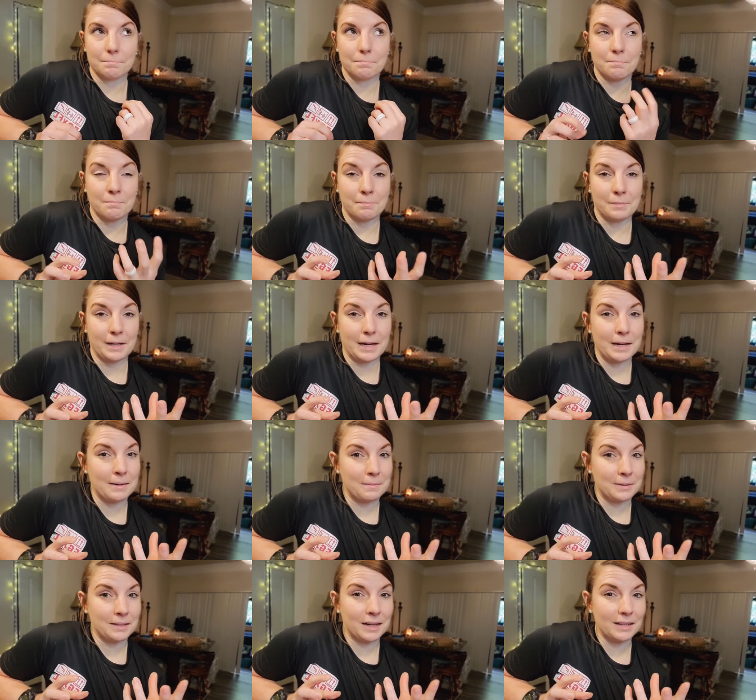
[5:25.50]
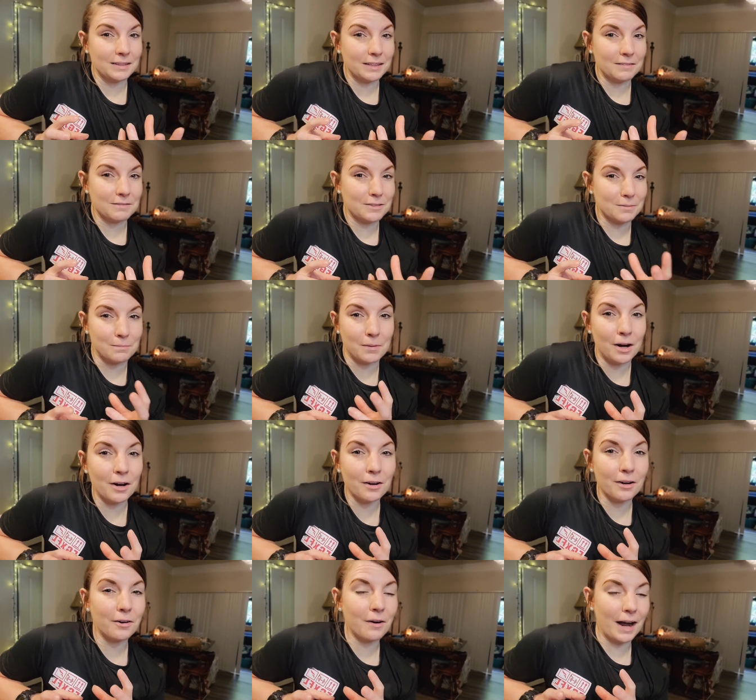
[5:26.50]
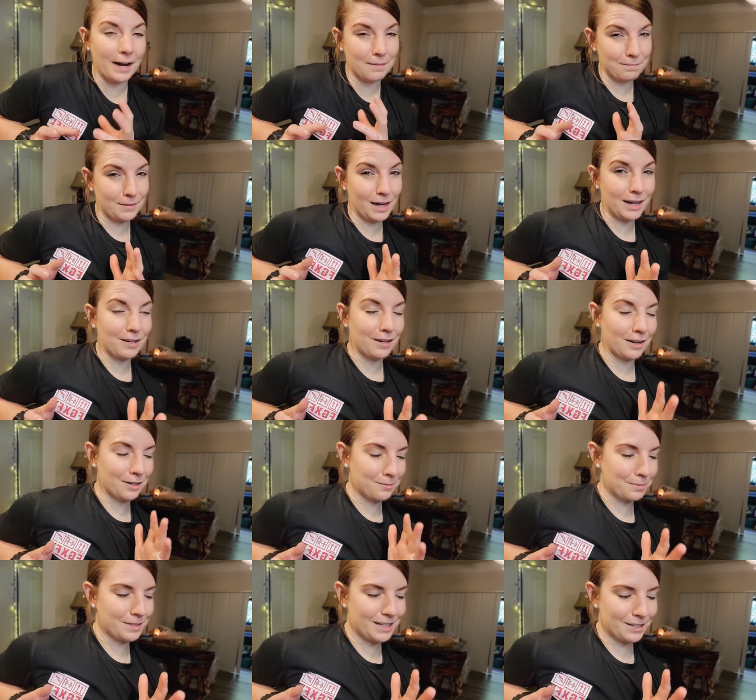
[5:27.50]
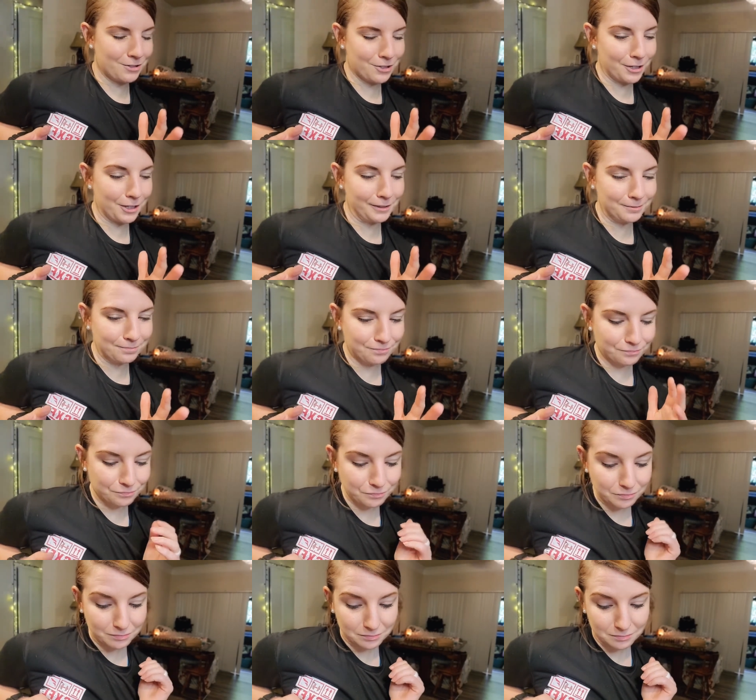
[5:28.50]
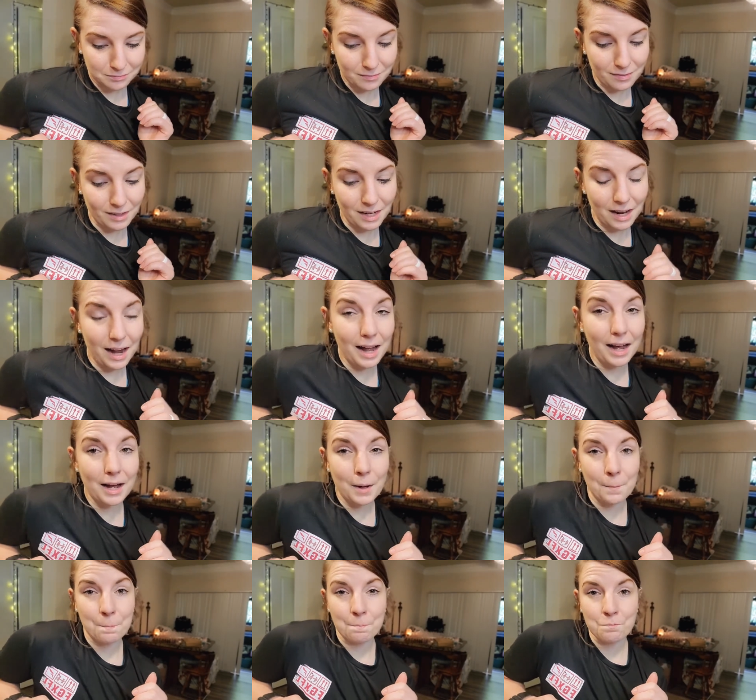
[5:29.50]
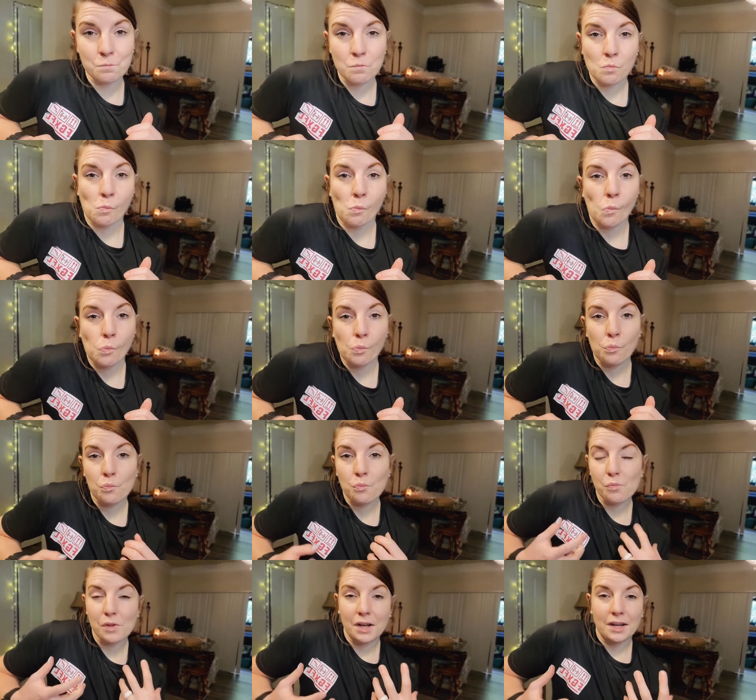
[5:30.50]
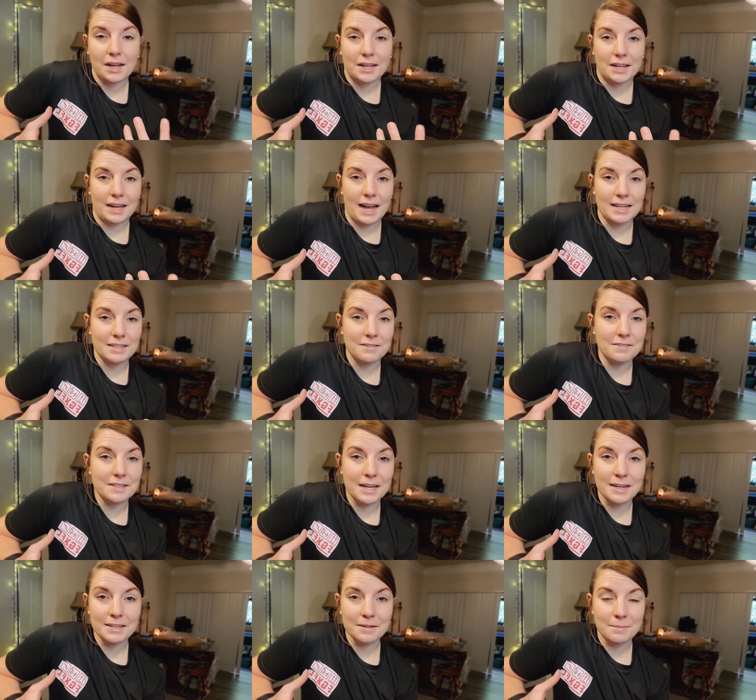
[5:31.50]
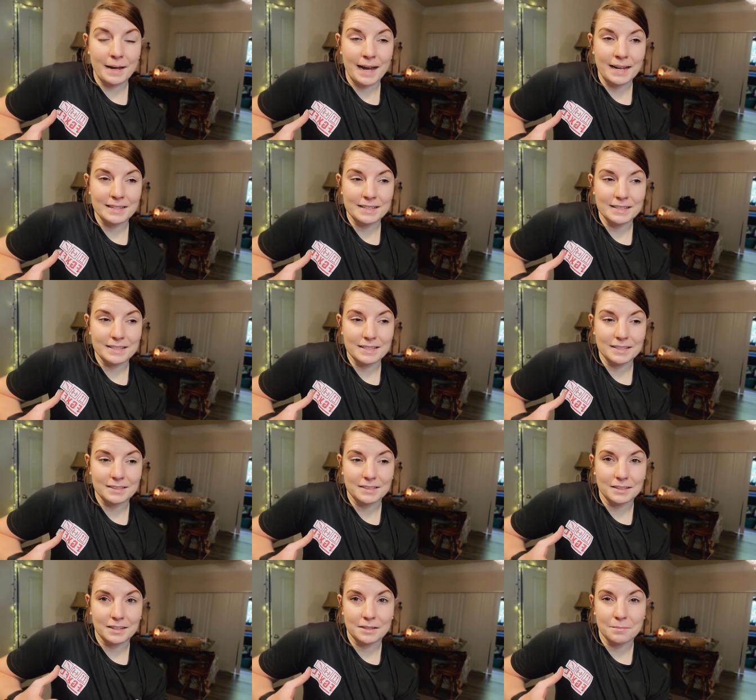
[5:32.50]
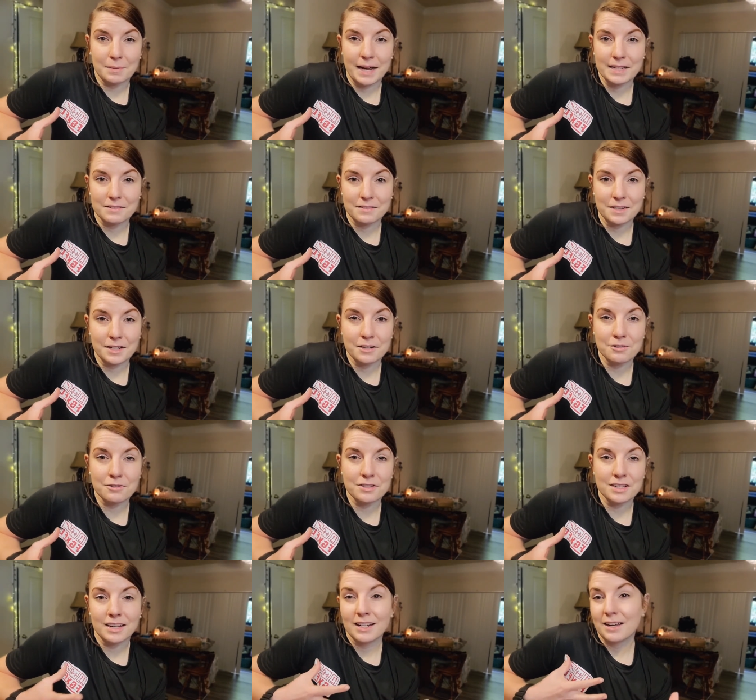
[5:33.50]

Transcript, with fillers: maybe not lift tomorrow. I'm not 100% sure. Um, as I've said in the past, on past videos,